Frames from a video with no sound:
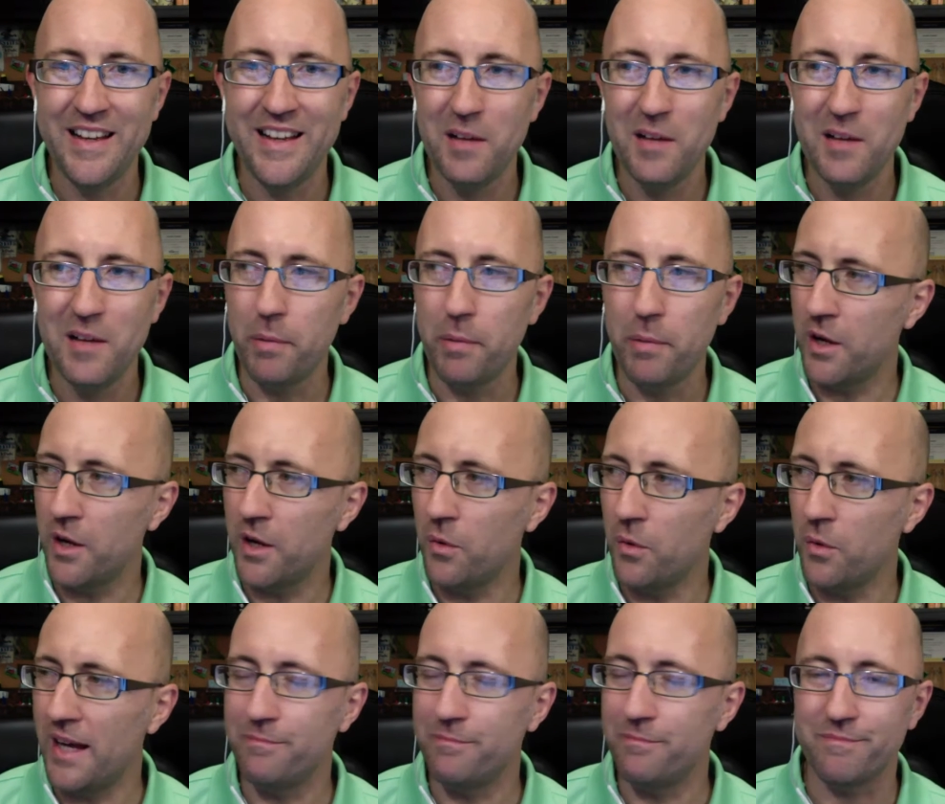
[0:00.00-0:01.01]
But you know
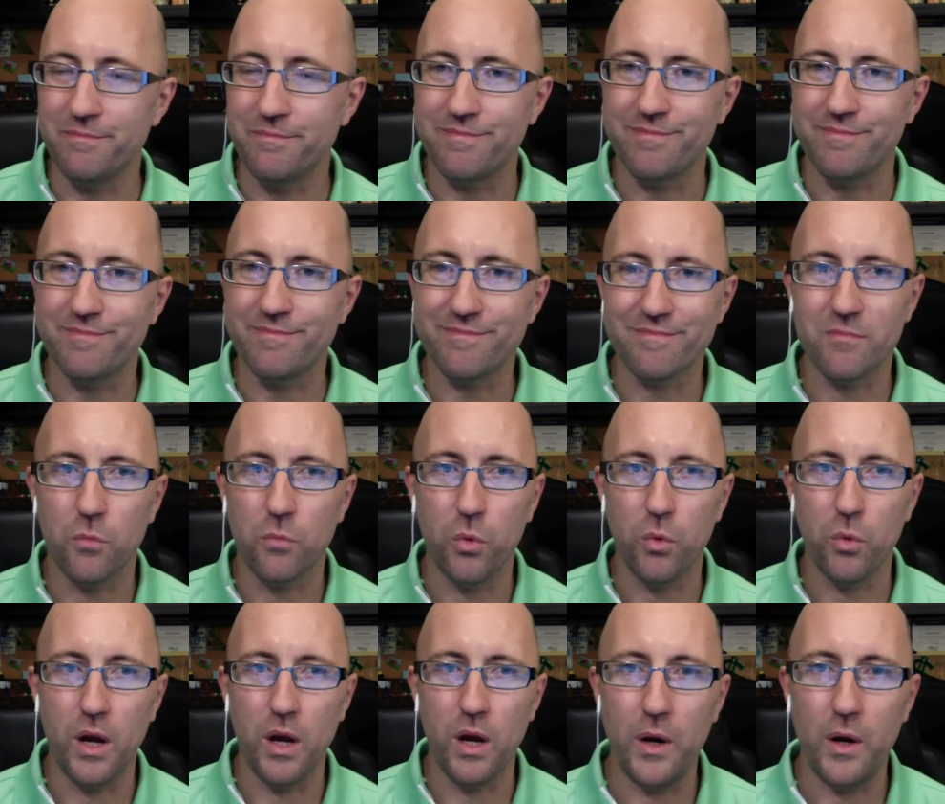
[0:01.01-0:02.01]
what?
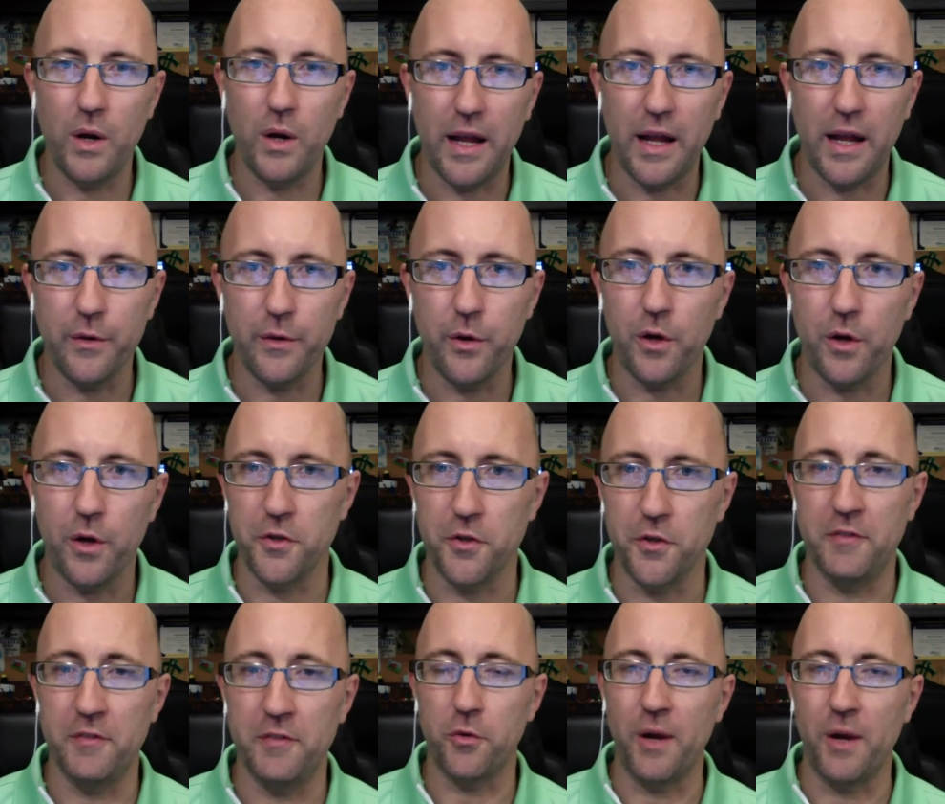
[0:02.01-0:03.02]
What other
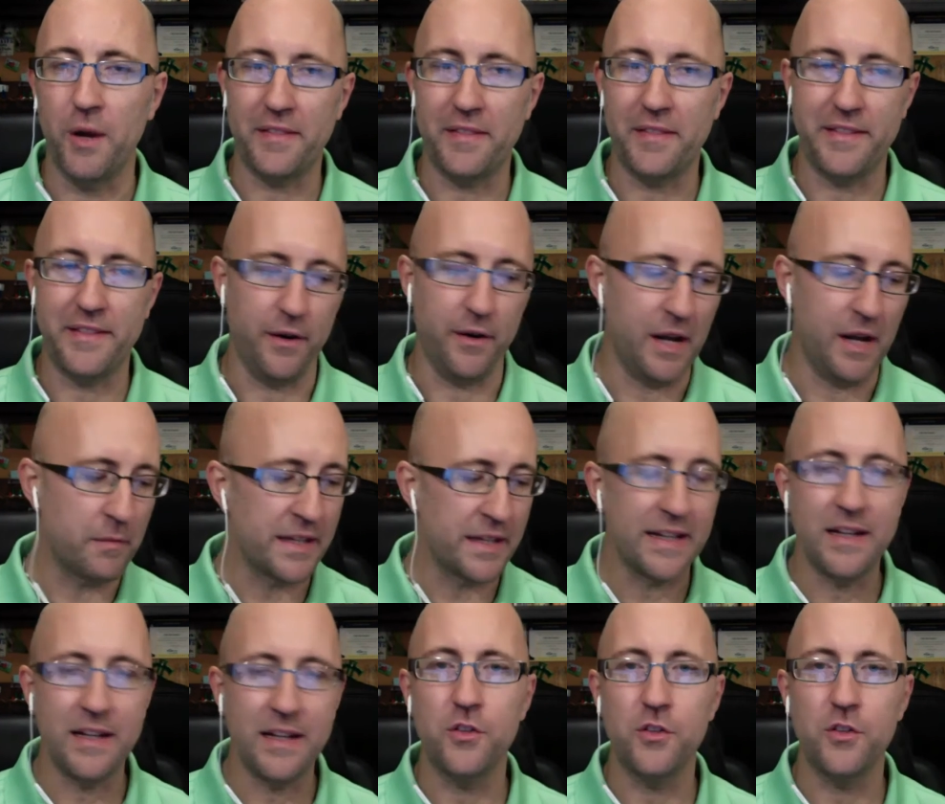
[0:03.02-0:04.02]
alternatives are out there? And I'm going to get
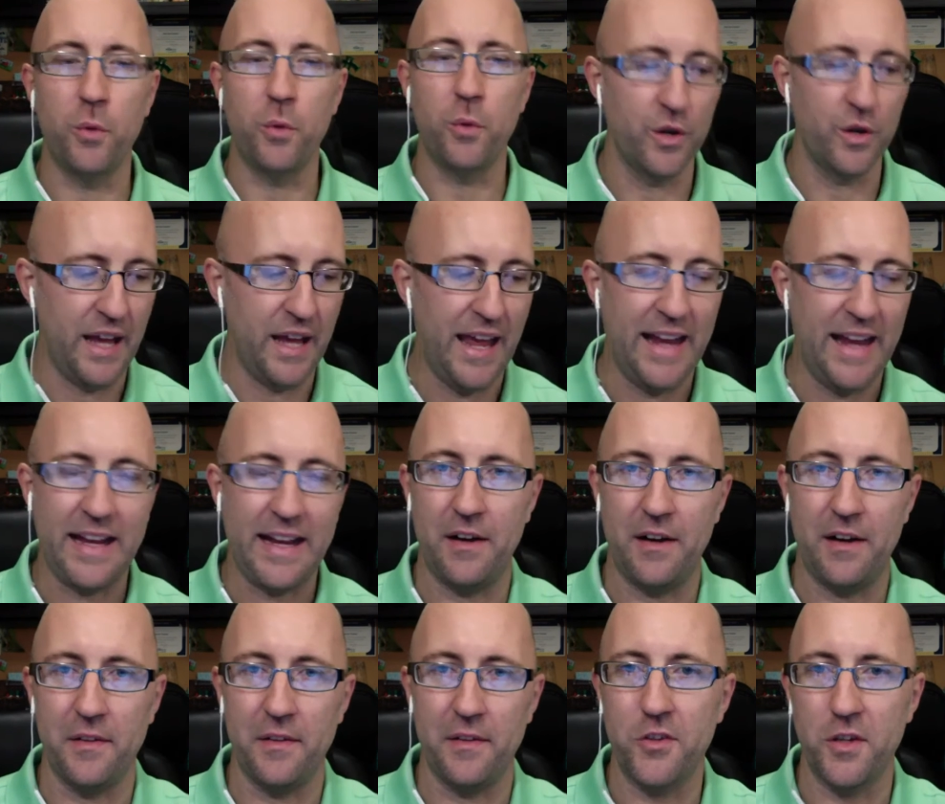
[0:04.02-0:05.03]
into more of a hangout on
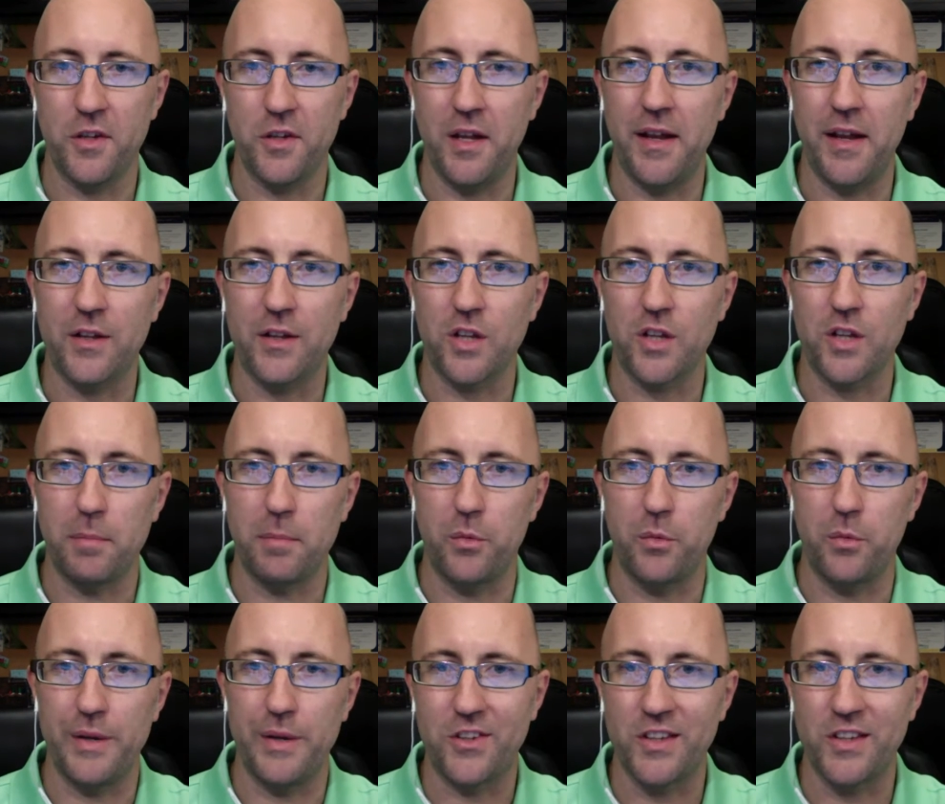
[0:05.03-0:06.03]
this in the next couple of
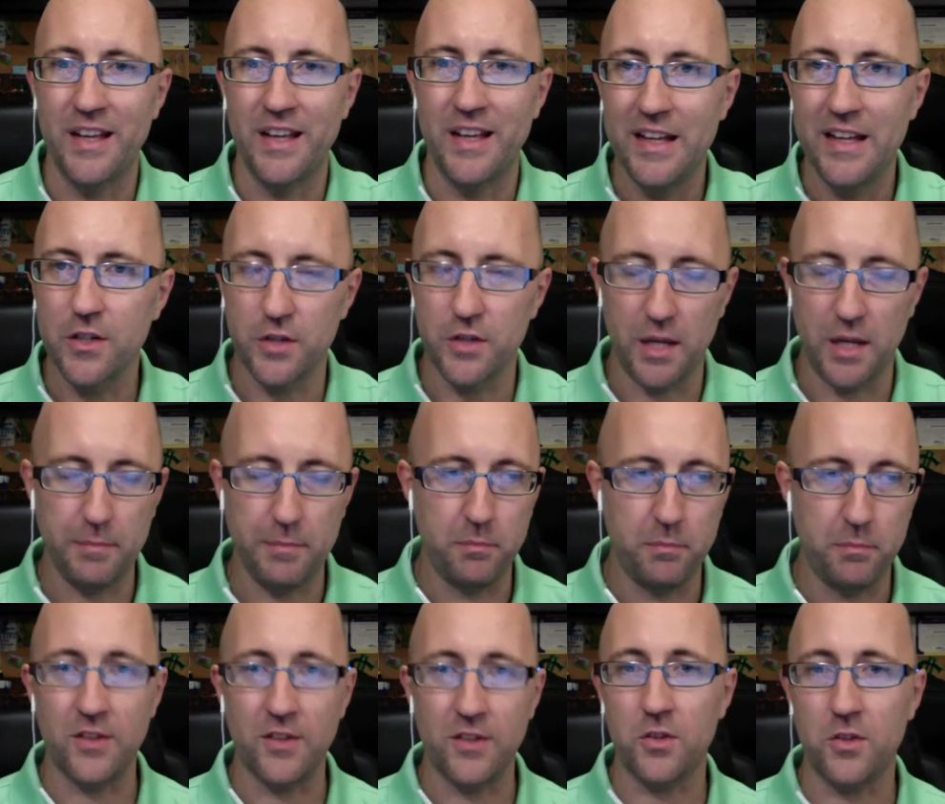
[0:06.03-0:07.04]
weeks because I've been
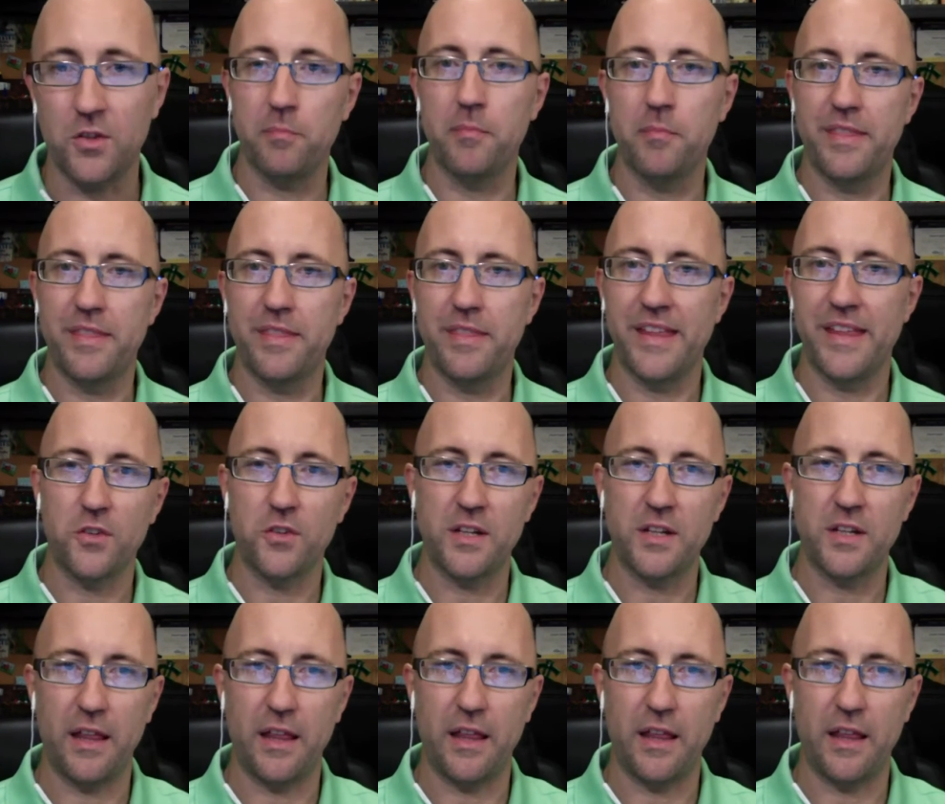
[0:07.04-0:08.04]
putting some things
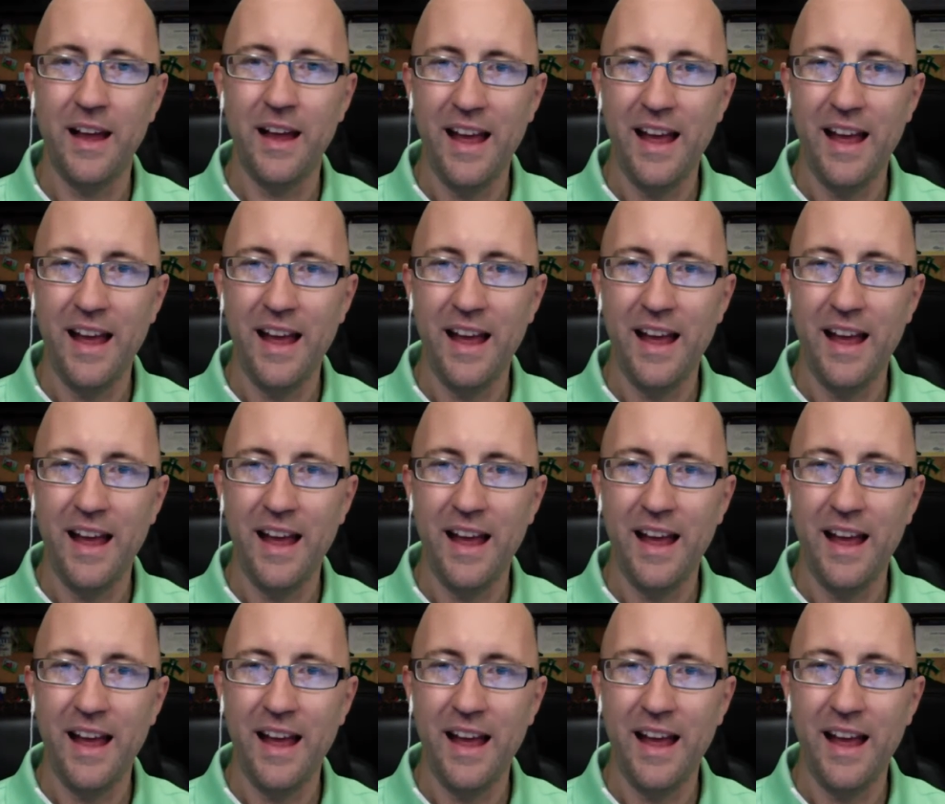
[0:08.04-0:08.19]
together.